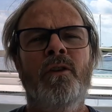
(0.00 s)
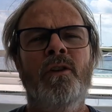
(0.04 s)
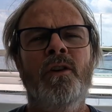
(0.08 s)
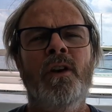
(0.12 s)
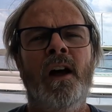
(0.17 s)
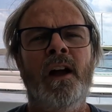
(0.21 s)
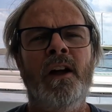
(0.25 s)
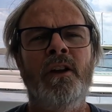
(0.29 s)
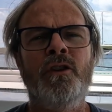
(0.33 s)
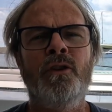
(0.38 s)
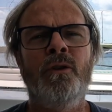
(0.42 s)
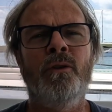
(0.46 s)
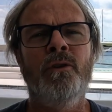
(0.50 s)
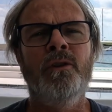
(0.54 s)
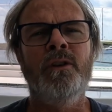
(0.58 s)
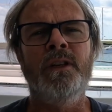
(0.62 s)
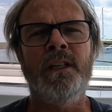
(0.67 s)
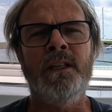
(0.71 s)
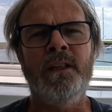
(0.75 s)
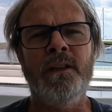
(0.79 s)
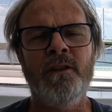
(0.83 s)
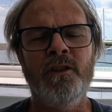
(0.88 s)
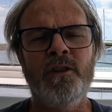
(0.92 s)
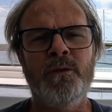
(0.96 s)
or not your
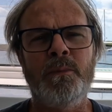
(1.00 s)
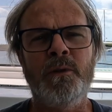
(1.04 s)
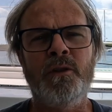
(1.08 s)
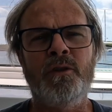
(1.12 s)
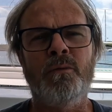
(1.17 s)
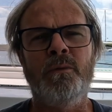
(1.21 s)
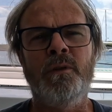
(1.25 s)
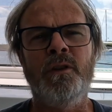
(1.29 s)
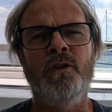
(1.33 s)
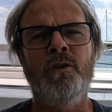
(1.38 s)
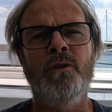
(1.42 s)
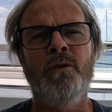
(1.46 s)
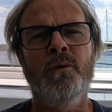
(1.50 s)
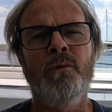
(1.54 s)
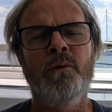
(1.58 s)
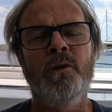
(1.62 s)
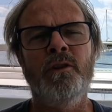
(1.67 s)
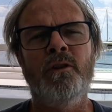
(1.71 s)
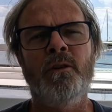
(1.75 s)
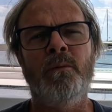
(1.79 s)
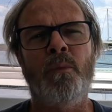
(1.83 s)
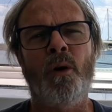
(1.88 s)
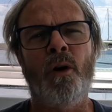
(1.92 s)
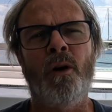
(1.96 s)
needs between you
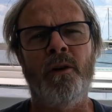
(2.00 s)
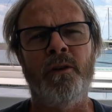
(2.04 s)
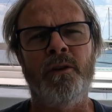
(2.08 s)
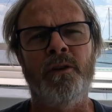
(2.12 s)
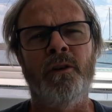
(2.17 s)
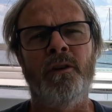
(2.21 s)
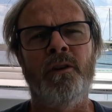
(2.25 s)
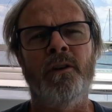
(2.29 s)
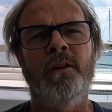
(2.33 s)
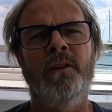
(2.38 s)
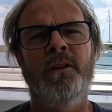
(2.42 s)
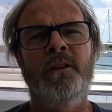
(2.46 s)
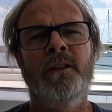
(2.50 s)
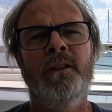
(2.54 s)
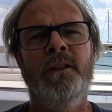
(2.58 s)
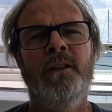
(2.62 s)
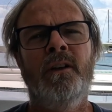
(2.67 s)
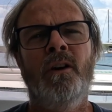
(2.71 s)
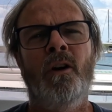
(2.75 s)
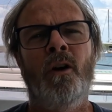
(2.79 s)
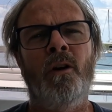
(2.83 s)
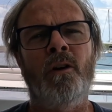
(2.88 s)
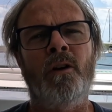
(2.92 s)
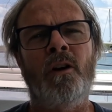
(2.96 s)
and your partner
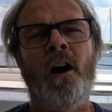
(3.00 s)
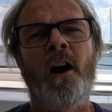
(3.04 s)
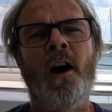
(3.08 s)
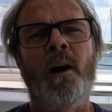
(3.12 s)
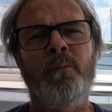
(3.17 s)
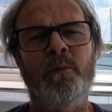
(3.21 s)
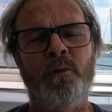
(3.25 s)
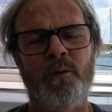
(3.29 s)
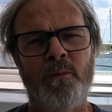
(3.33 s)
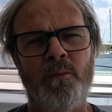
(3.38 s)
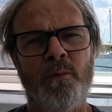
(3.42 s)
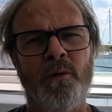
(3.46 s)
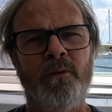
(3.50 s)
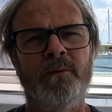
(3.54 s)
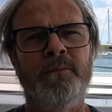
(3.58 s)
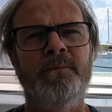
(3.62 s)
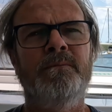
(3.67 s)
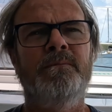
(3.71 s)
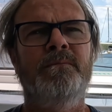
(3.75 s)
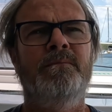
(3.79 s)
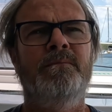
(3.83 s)
are comparable.